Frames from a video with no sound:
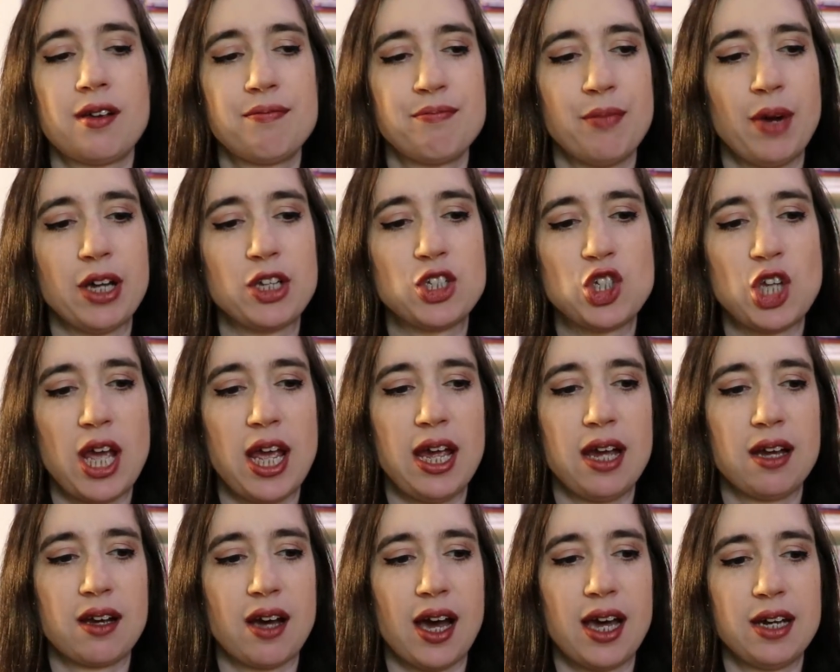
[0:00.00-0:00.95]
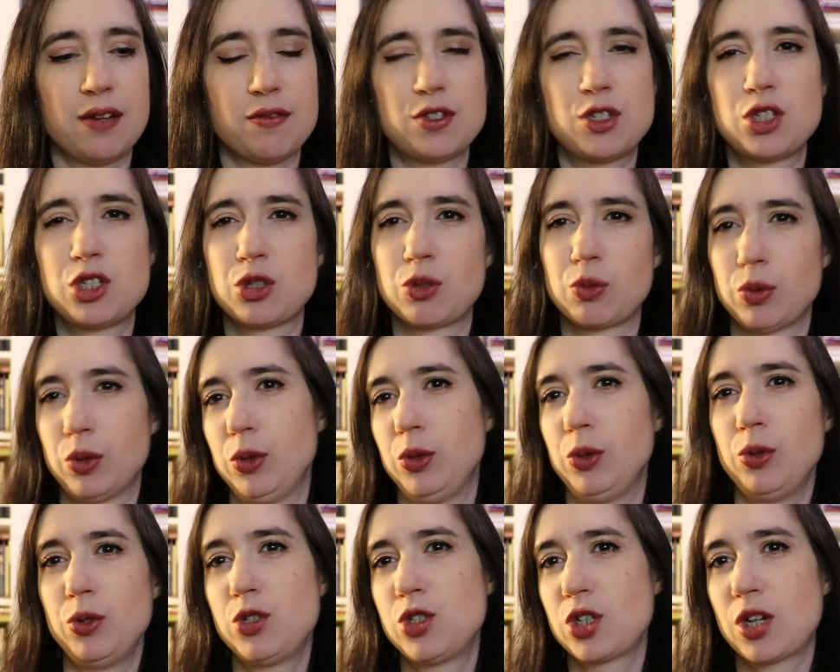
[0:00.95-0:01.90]
much a kind of
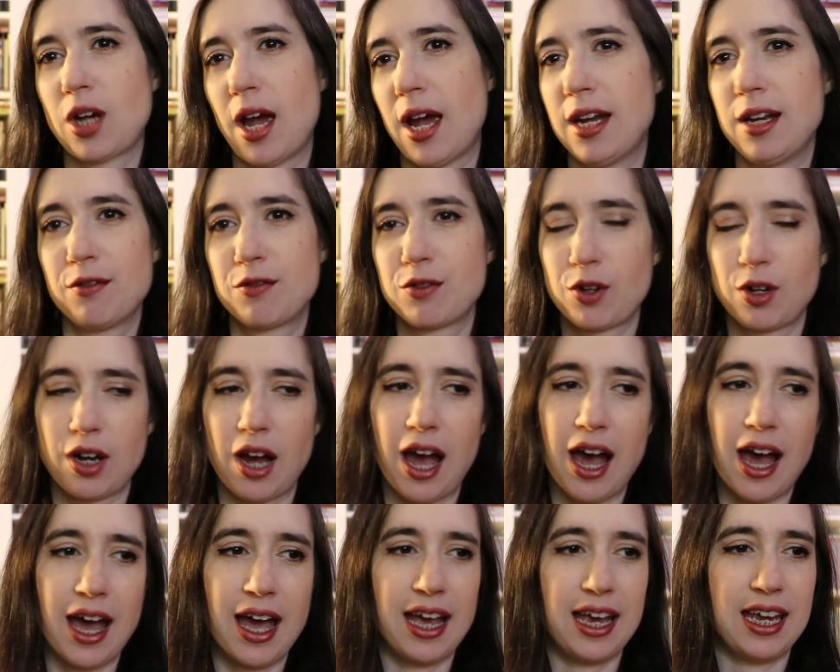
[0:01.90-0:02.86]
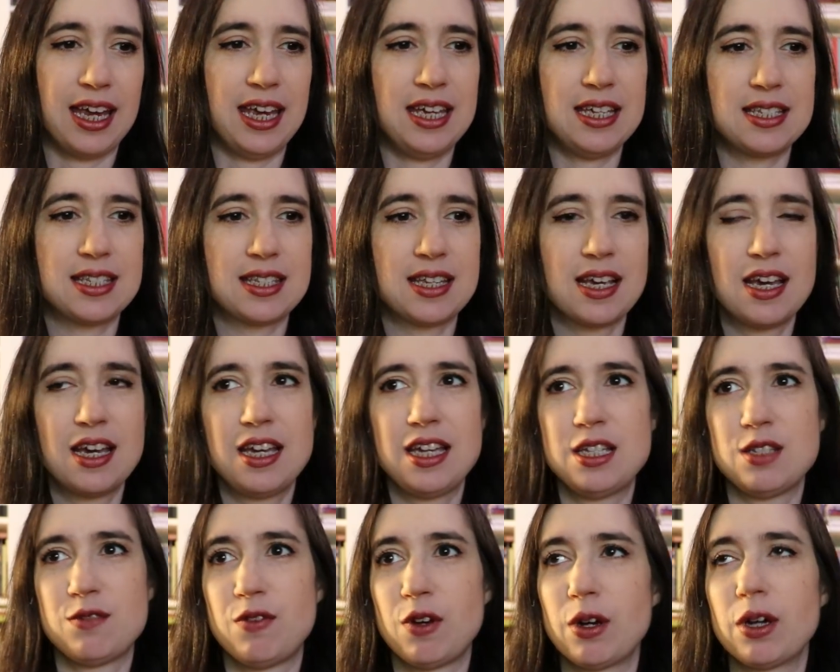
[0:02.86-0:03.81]
Scrooge kind of guy. He's
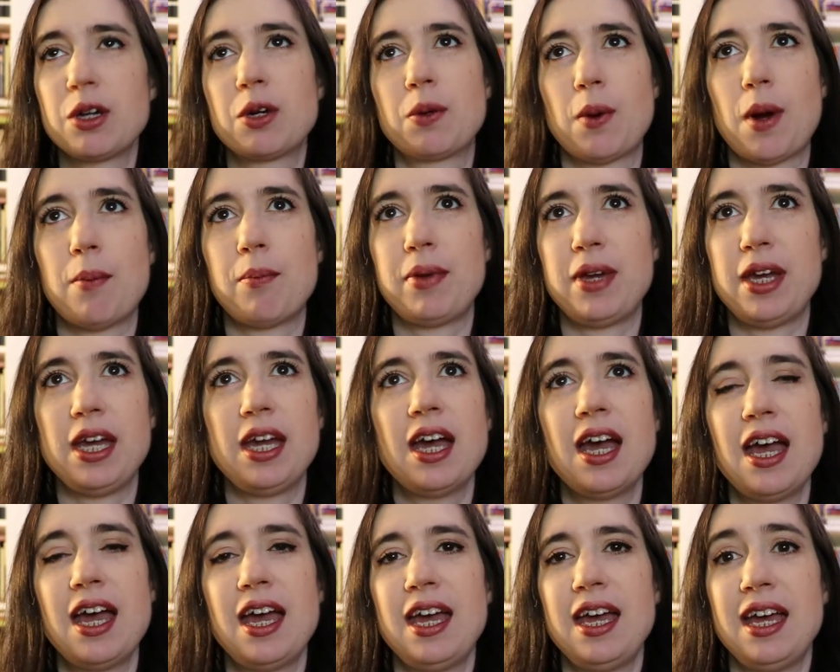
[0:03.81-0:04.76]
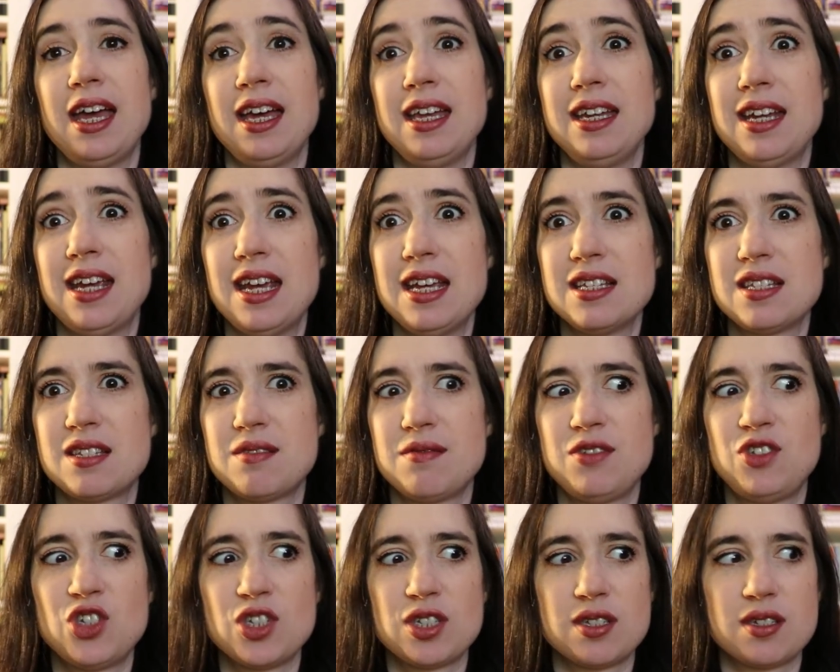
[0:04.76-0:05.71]
he's very grumpy, and
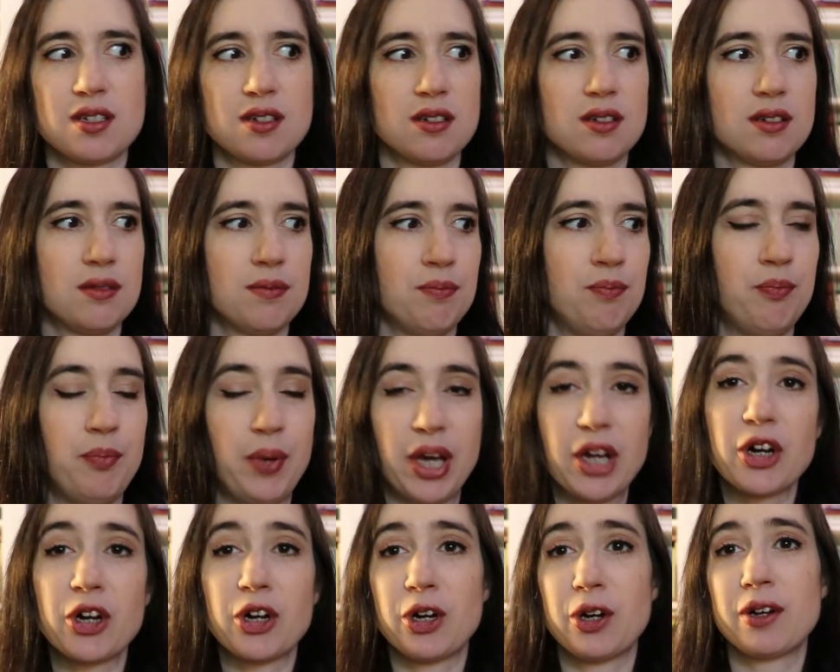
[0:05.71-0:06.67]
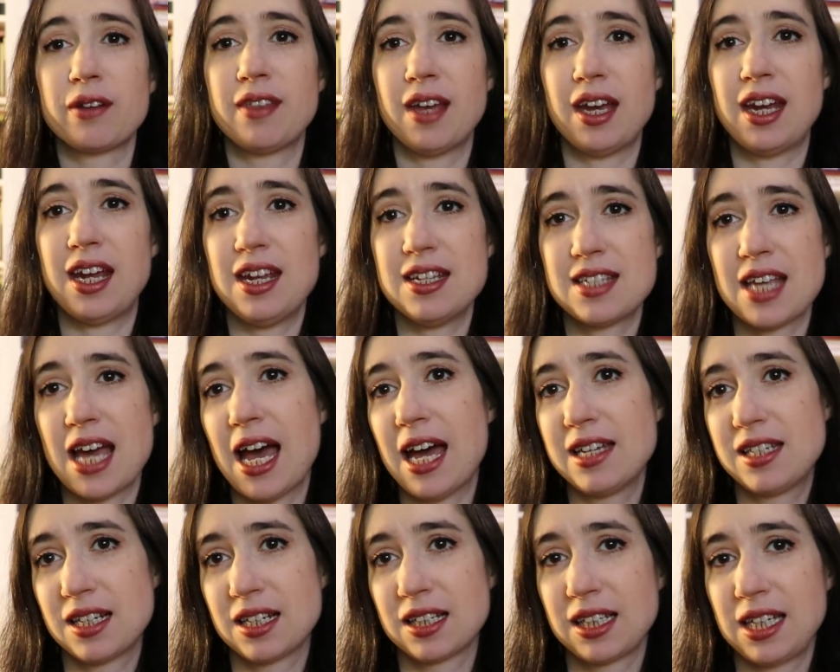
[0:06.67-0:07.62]
he's just bitter that he's
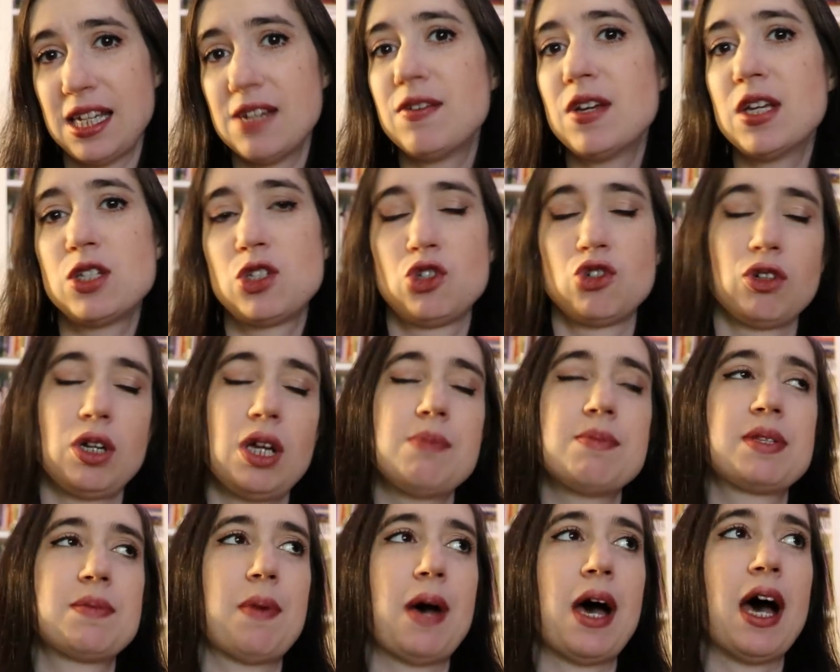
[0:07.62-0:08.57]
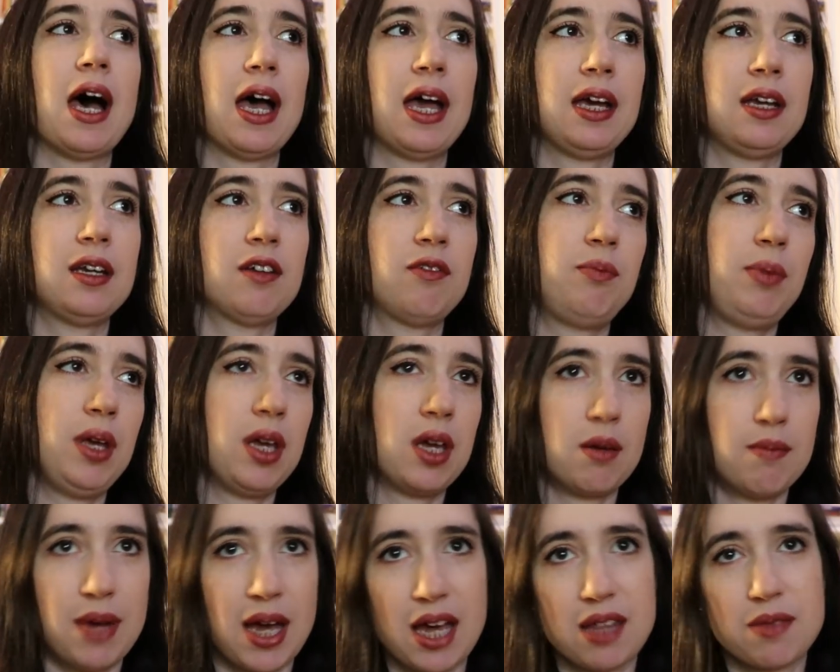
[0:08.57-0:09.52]
had to leave his dreams behind of
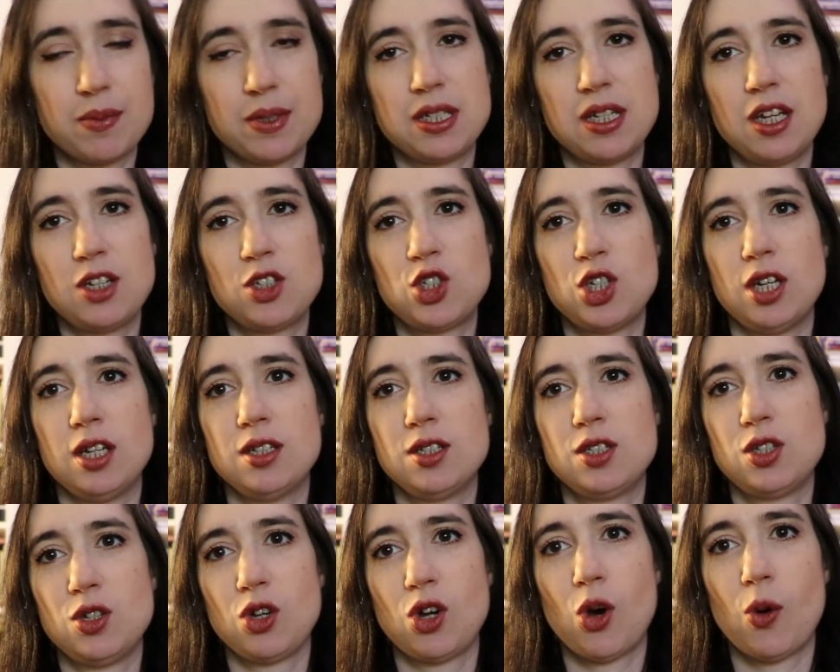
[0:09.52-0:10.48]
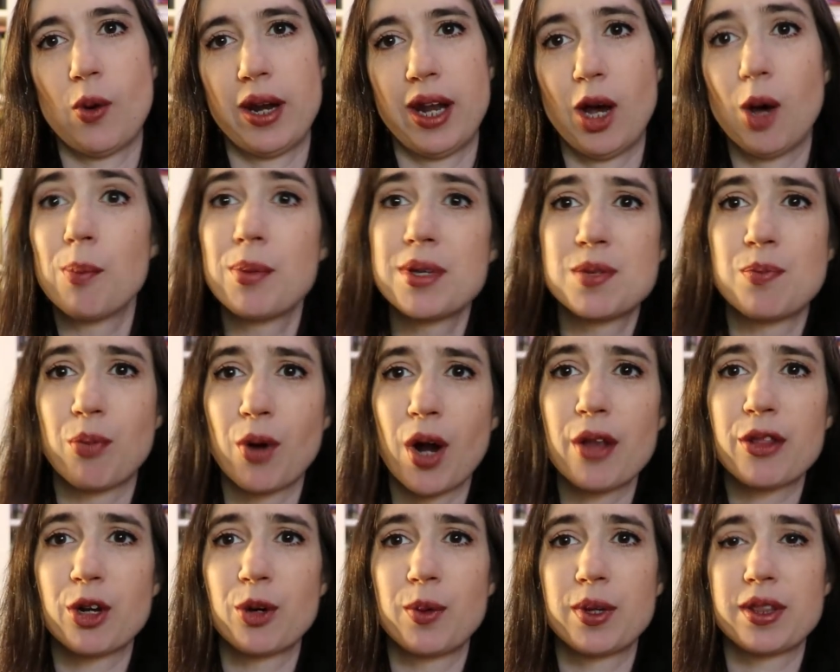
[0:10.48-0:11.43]
being a mathematician to go and help his
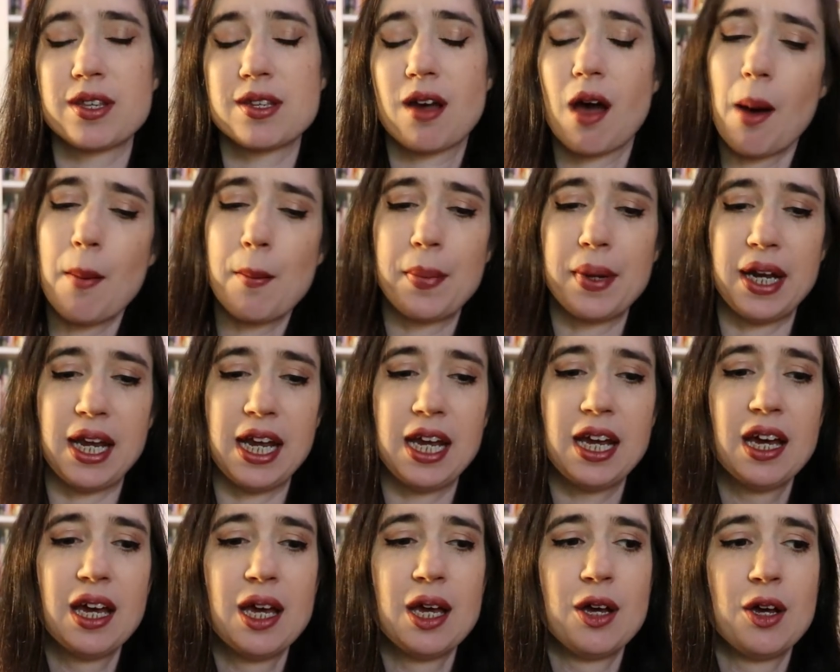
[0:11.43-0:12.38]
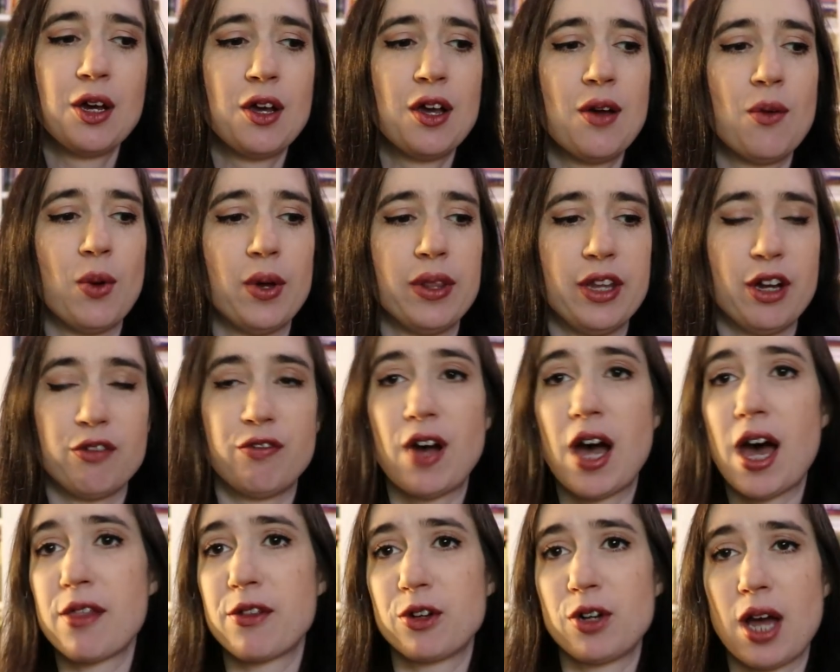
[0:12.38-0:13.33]
brother with the company when their
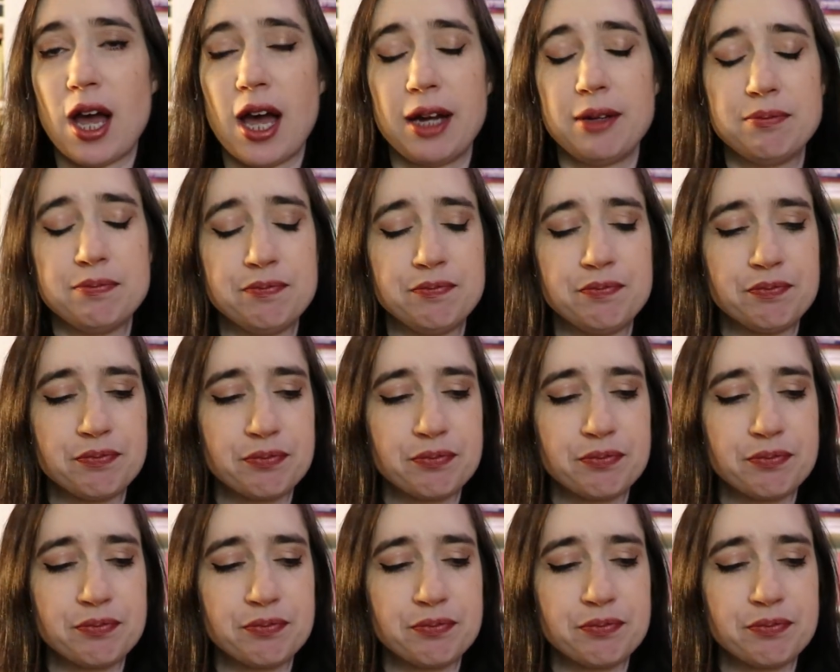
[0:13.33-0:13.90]
father died.